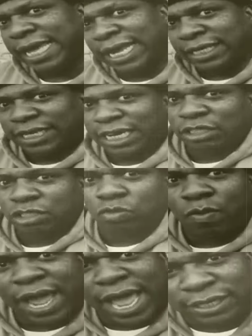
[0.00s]
The nigga
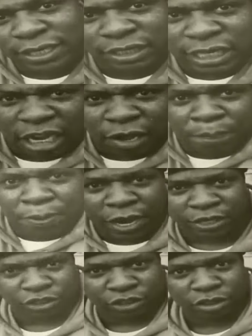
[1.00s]
just swings a
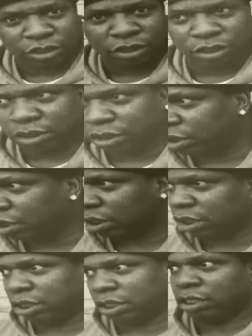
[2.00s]
sucker punch.
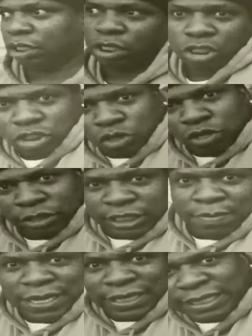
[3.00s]
So
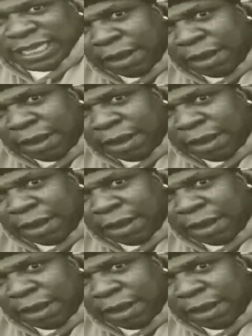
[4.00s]
you see me